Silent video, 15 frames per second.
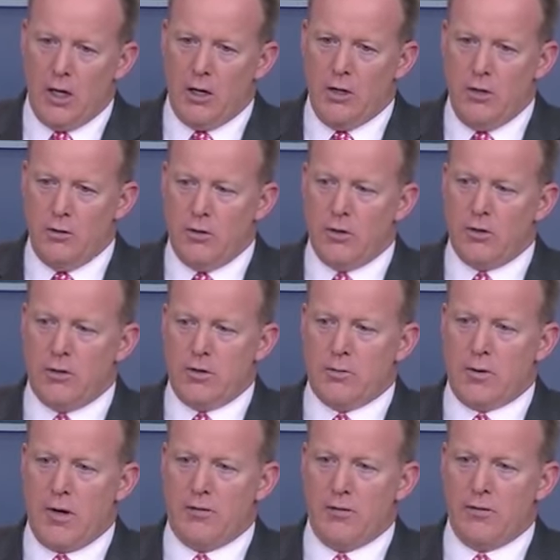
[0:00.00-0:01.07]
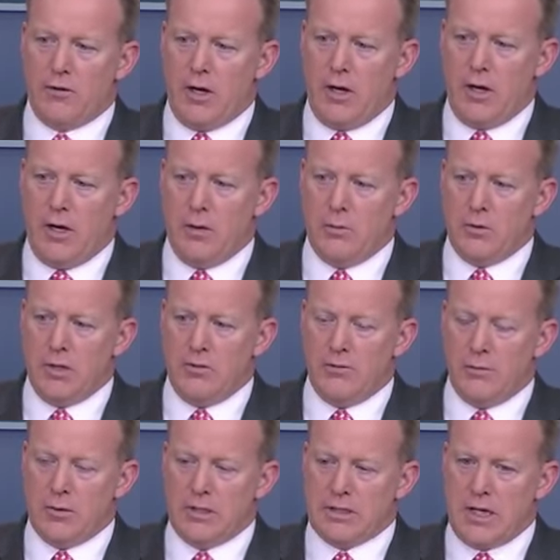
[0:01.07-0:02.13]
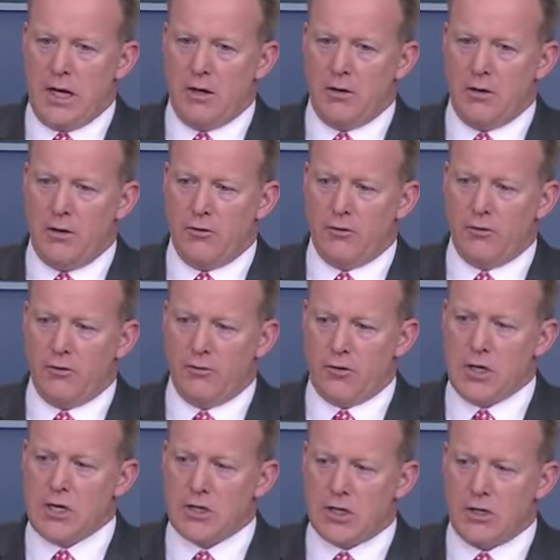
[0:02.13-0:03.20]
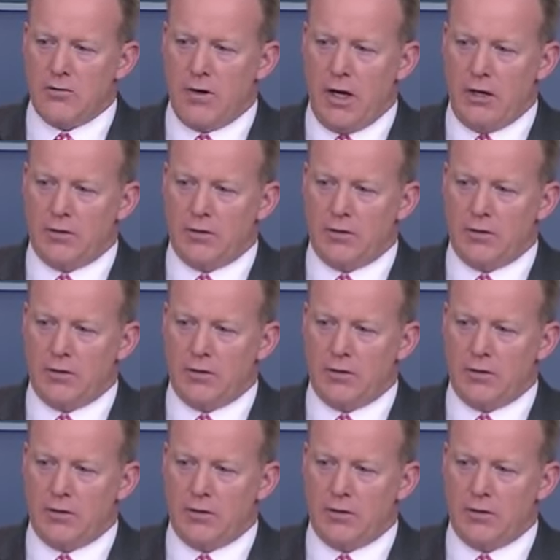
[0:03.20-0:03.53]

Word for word: uh, you know that the president is getting unbelievably sound and strategic